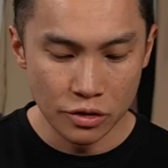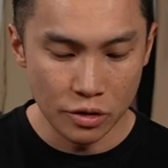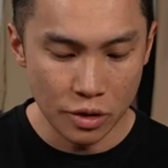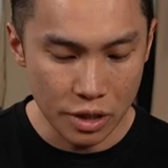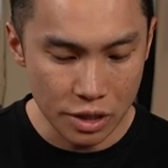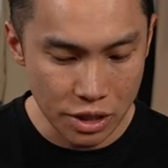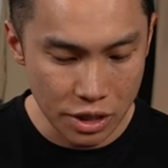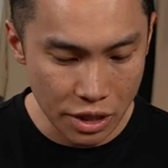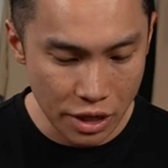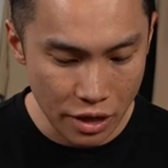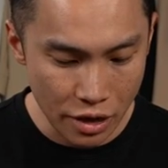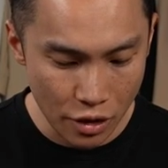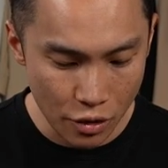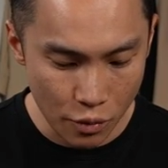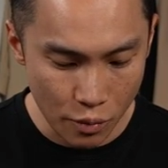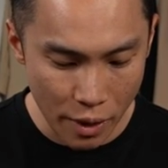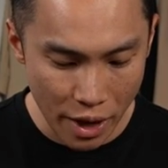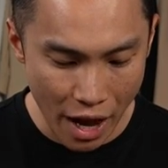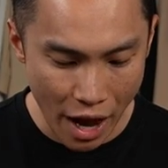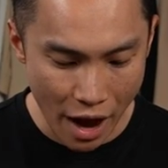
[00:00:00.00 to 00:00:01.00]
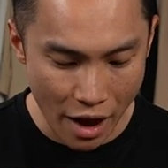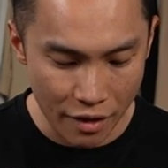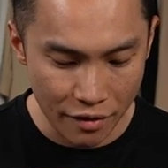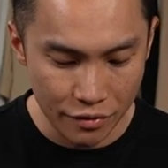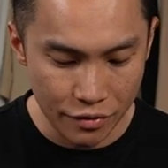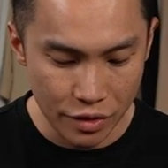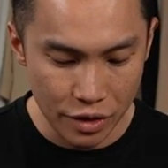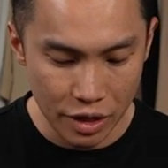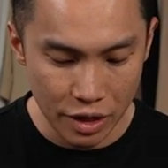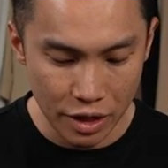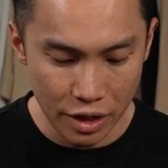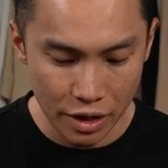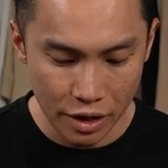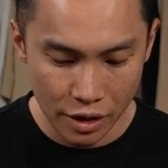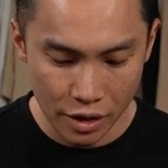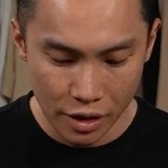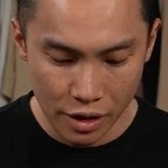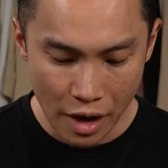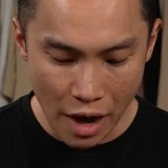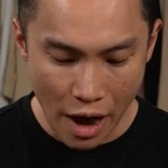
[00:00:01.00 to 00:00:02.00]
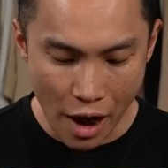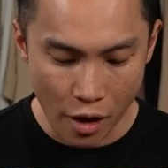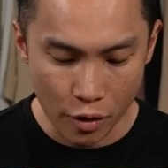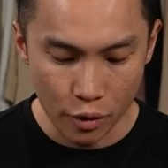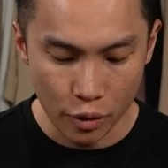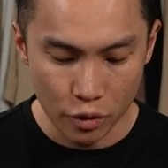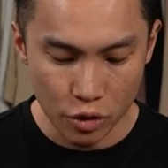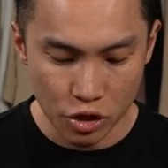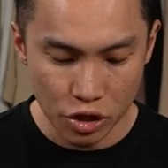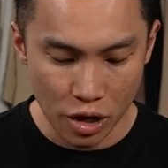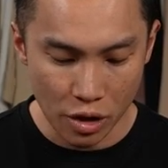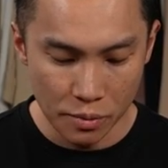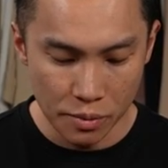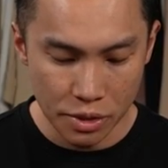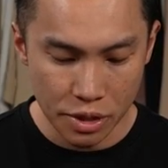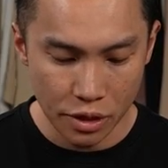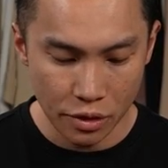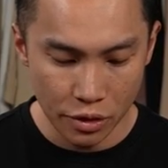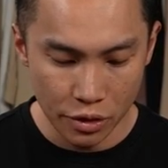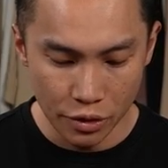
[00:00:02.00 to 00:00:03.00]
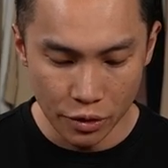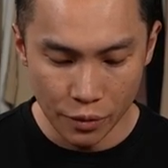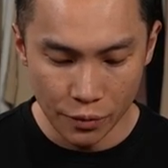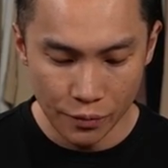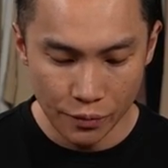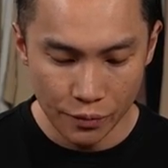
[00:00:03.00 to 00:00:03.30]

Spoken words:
So you can see here, we have the outer shell material,